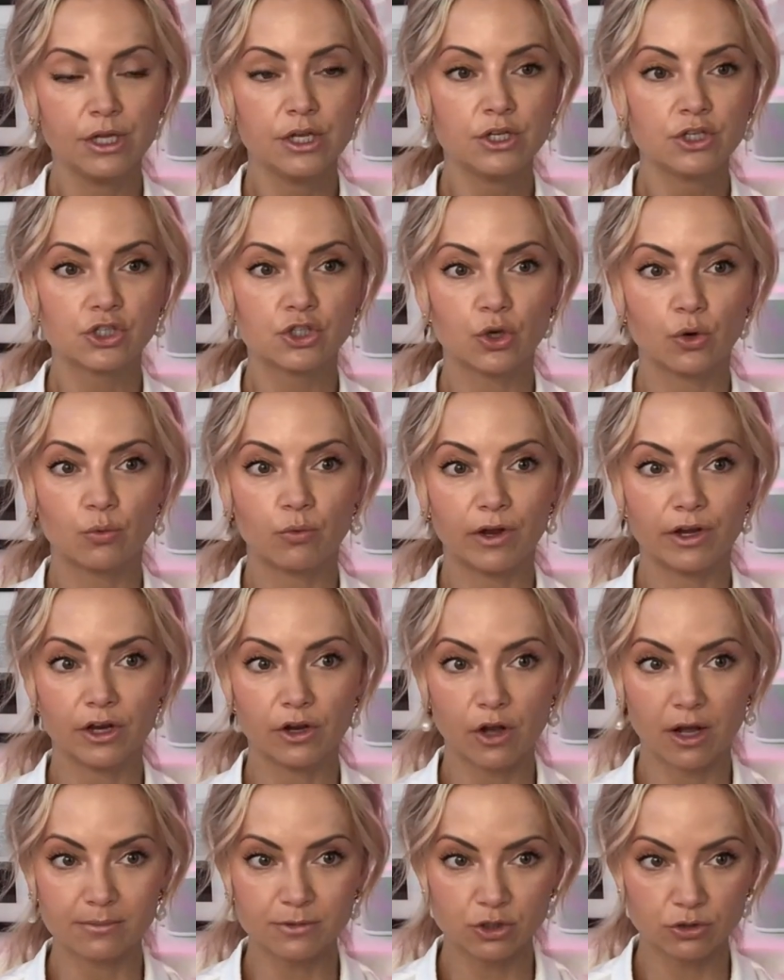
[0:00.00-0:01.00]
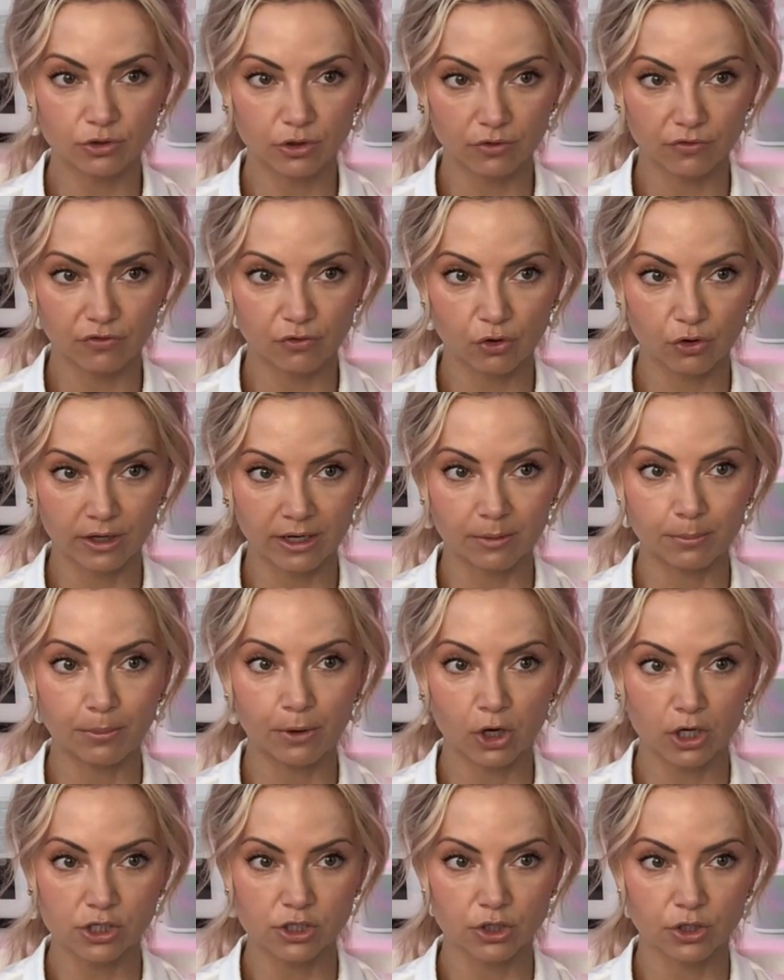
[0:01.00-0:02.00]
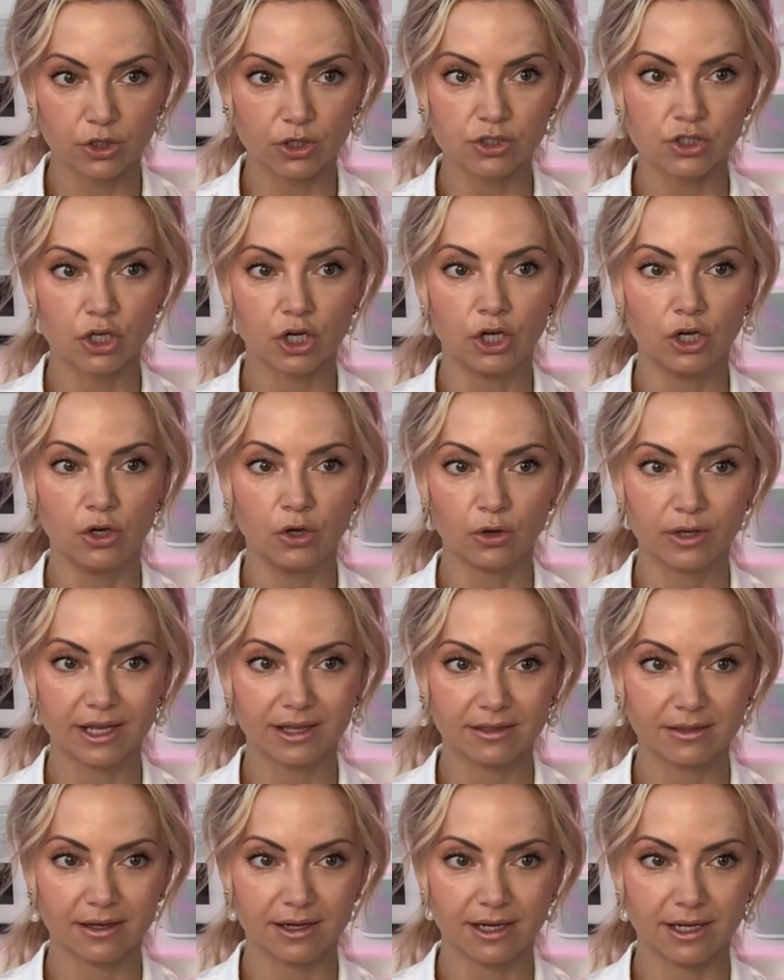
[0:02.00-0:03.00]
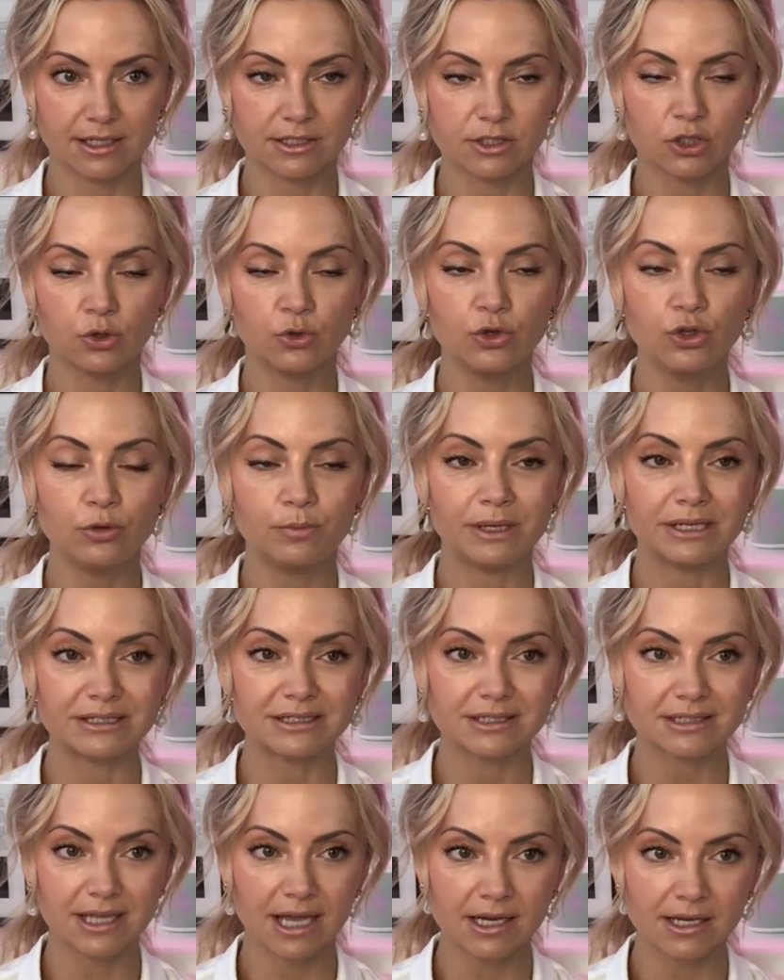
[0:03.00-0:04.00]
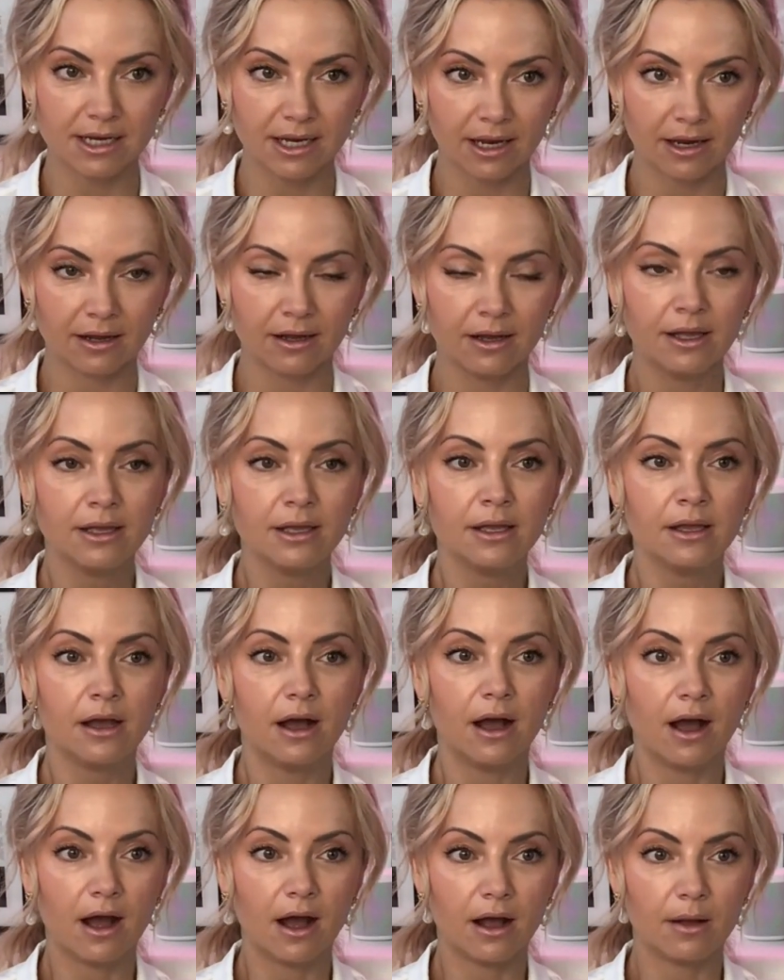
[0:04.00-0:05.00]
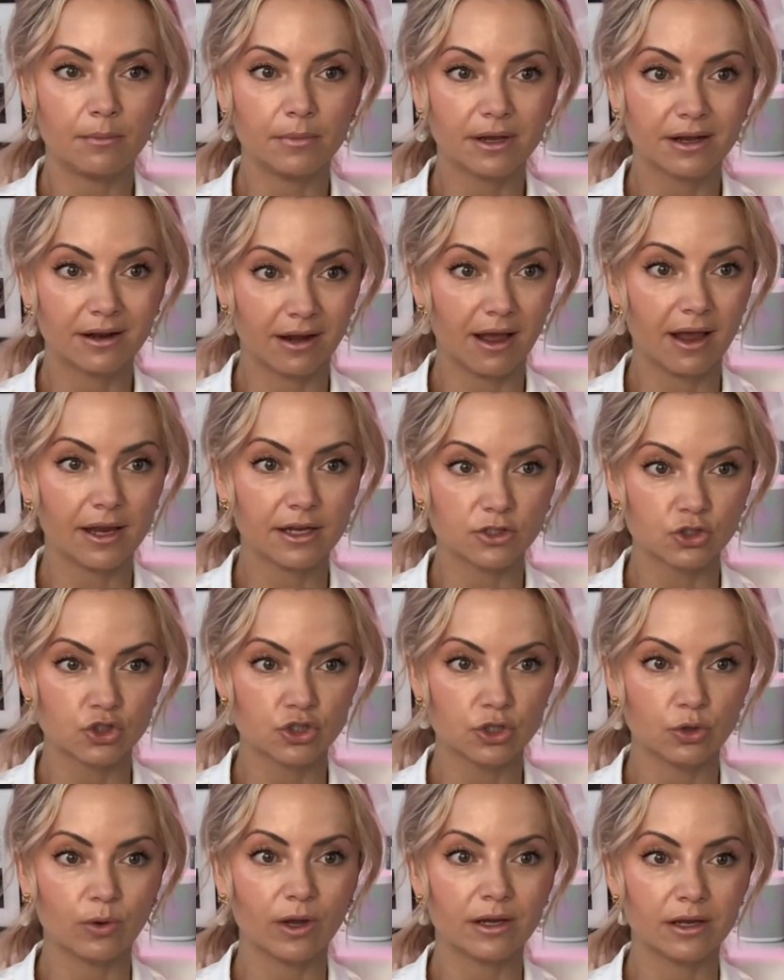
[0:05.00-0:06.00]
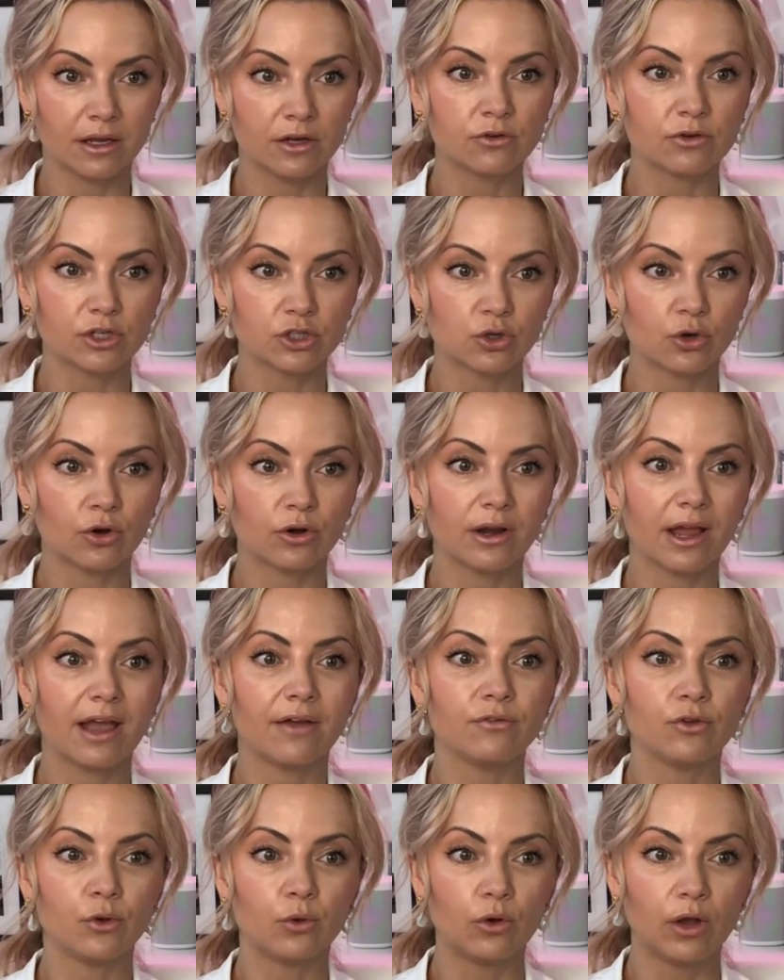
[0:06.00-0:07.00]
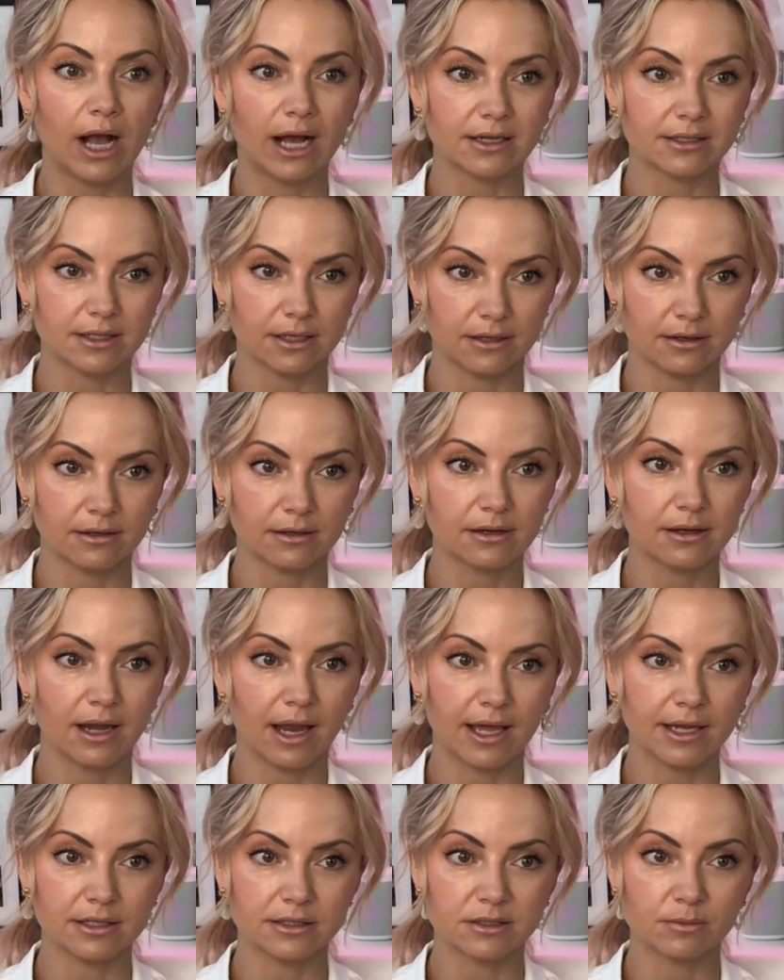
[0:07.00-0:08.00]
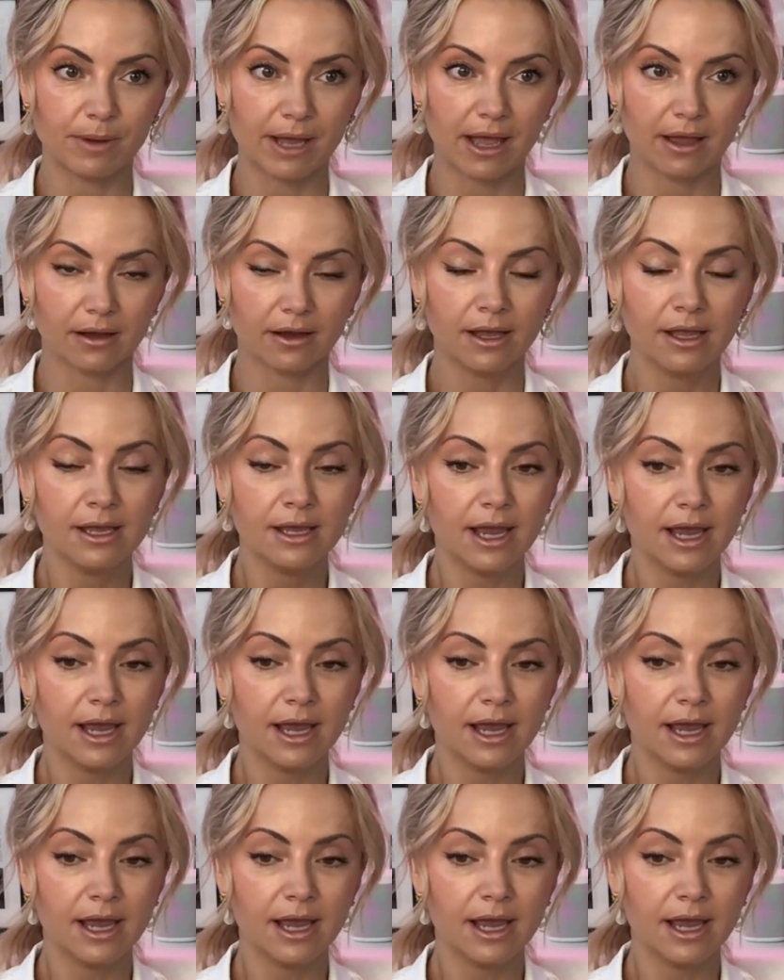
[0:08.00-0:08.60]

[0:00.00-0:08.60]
So when it comes to your referring partners, look at the list, who you've been sending um, clients to, and in return, have you gotten clients back?